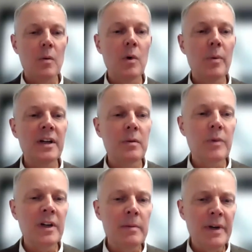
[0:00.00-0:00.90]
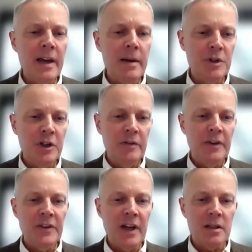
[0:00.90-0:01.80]
Well, when I became a
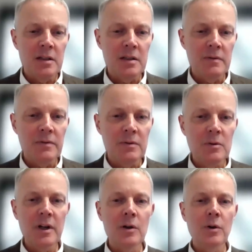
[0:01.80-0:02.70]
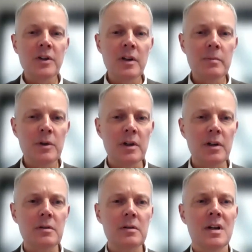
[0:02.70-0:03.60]
chief executive quite a long time
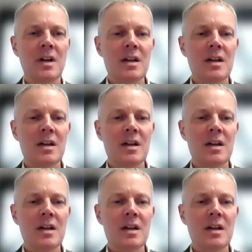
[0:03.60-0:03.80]
ago,